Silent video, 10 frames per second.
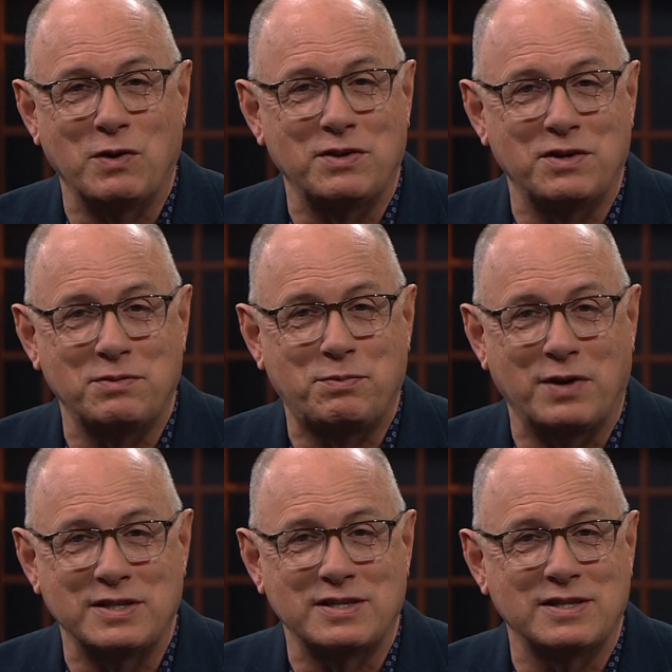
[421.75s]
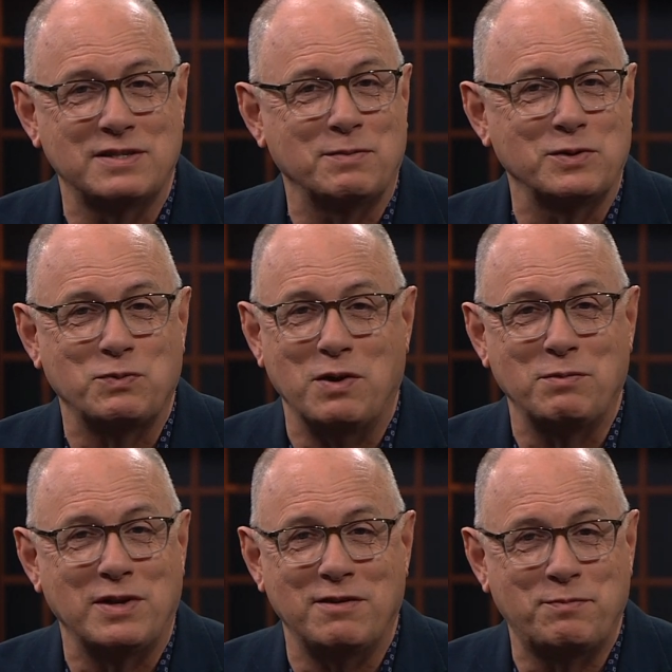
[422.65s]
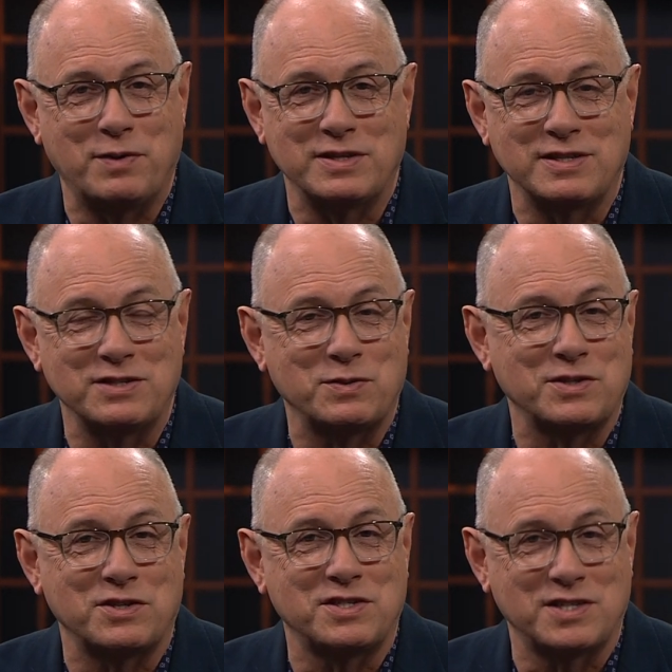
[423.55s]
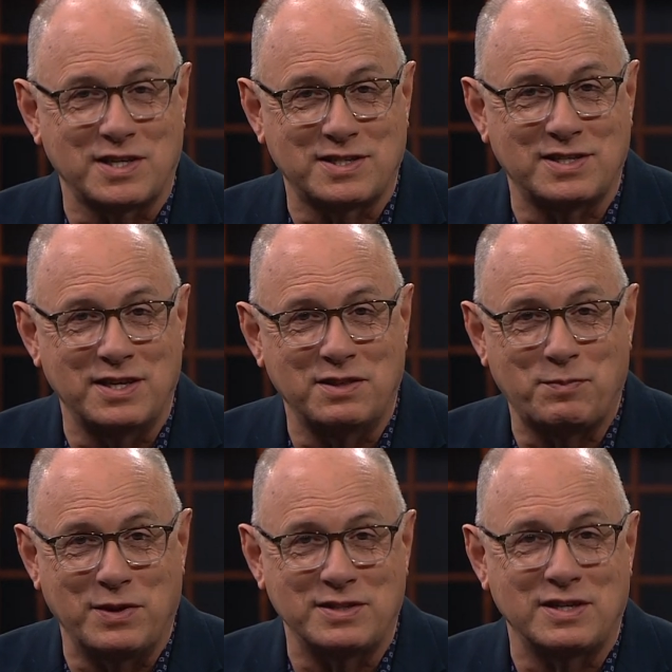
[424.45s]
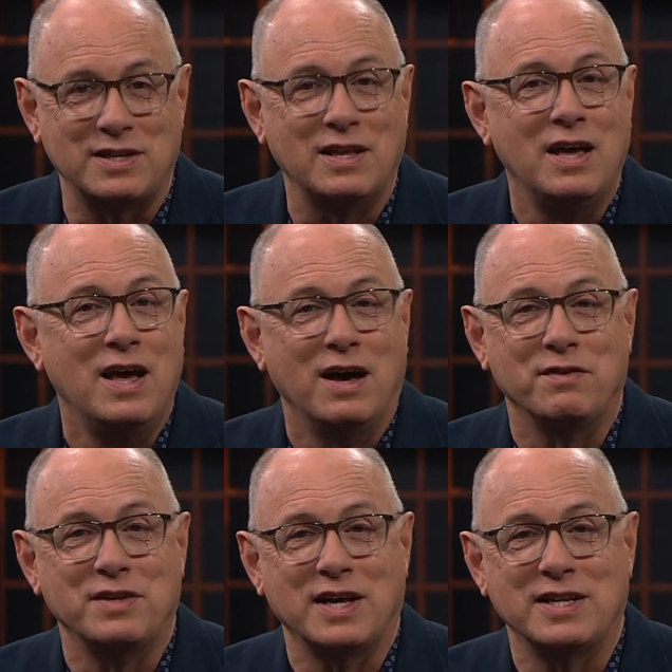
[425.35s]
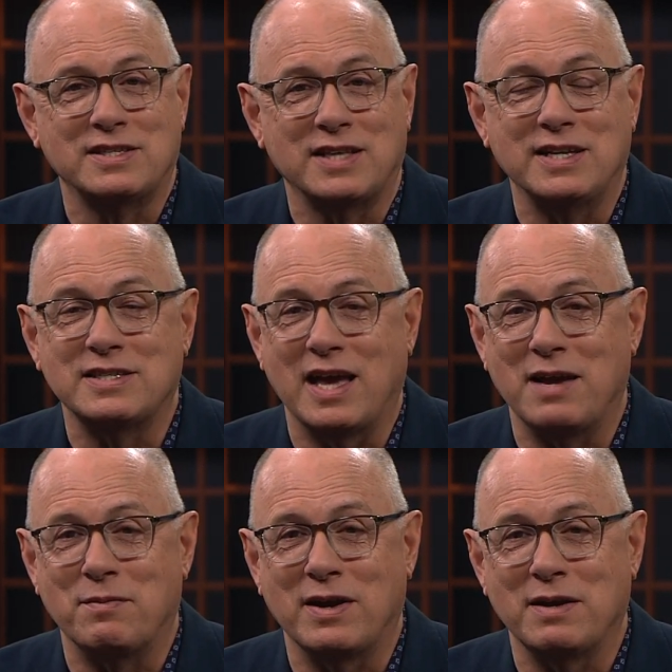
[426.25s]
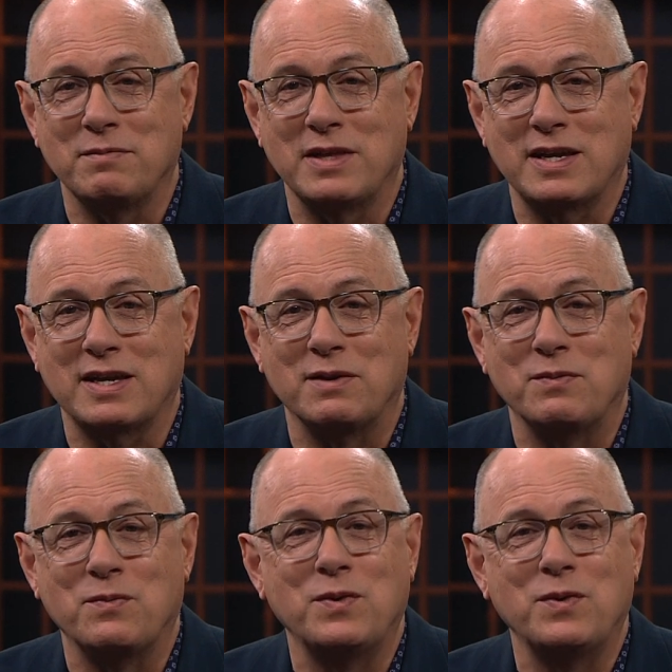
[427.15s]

well known presidents, most well beloved presidents, was our 16th president of the United States, Abraham Lincoln.